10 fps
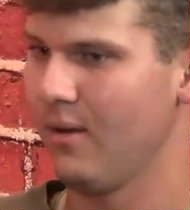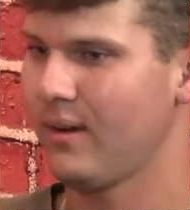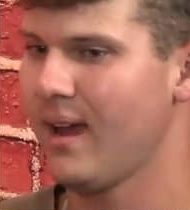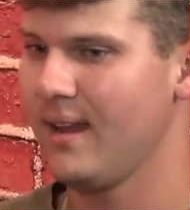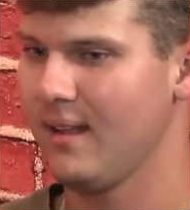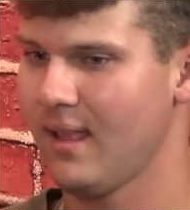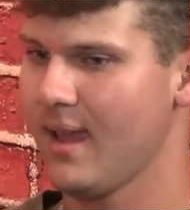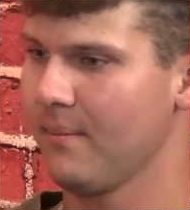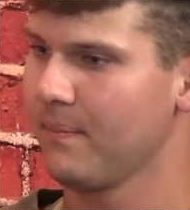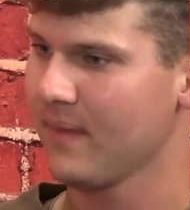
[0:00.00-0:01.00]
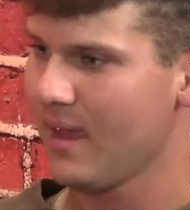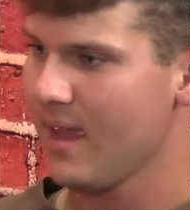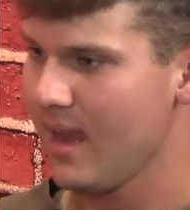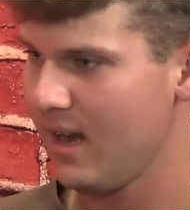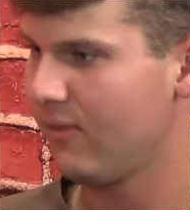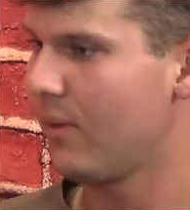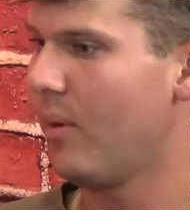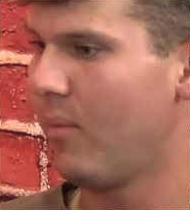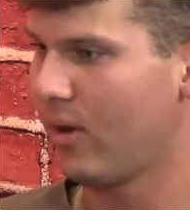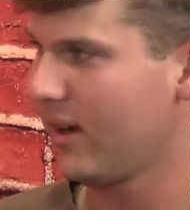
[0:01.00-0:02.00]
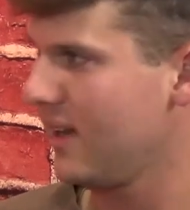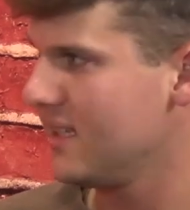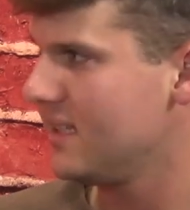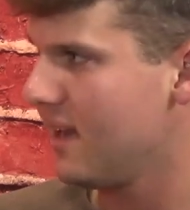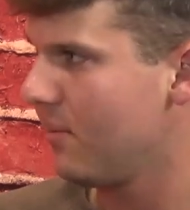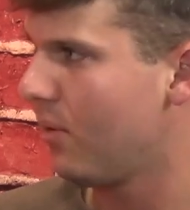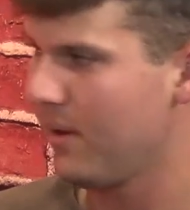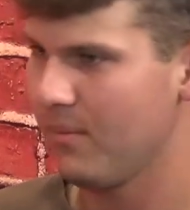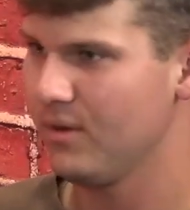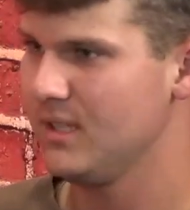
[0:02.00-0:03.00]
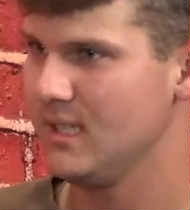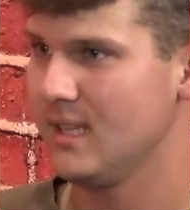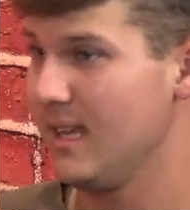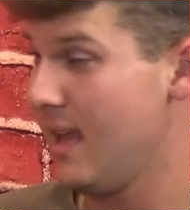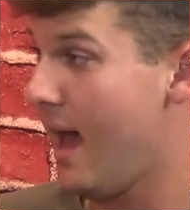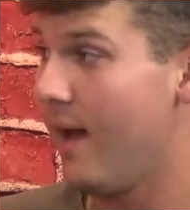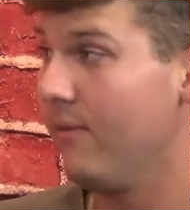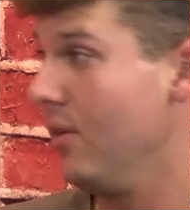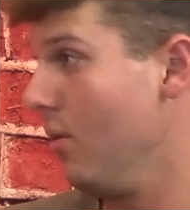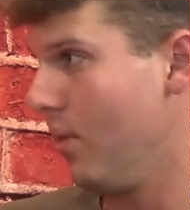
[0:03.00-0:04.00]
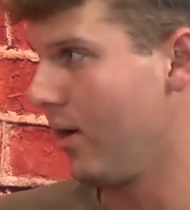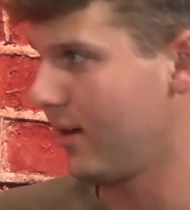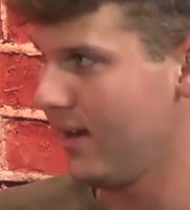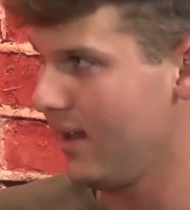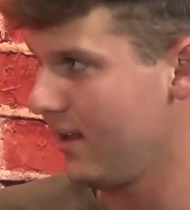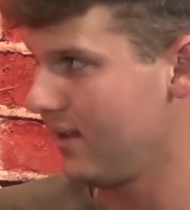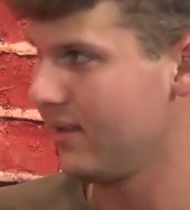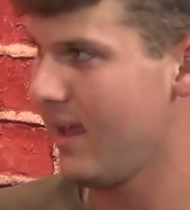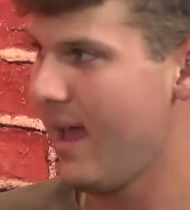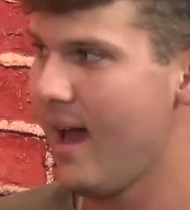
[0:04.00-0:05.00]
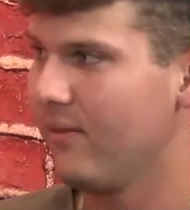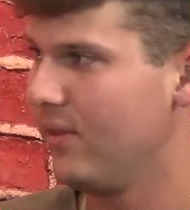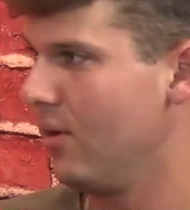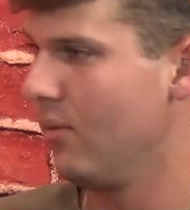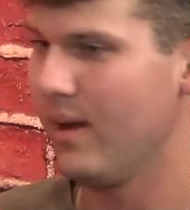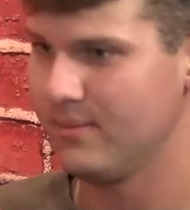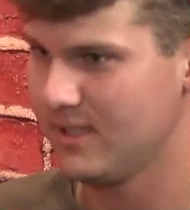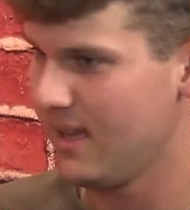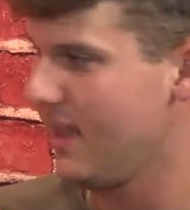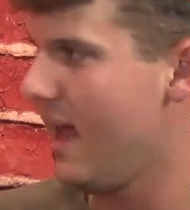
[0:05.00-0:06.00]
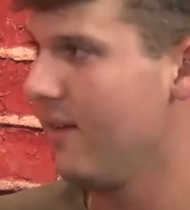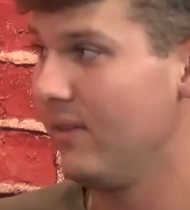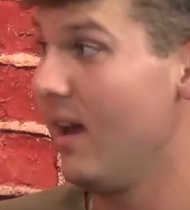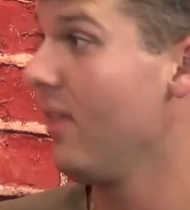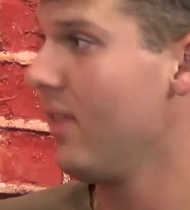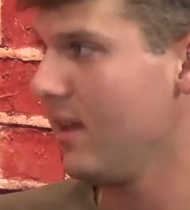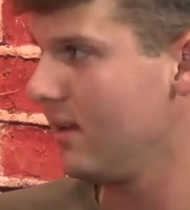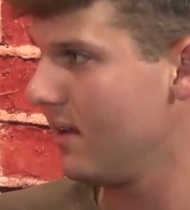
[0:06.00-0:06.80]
kind of like hit it from a marketing standpoint. Most of these guys have no marketing. They have no website. They have nothing.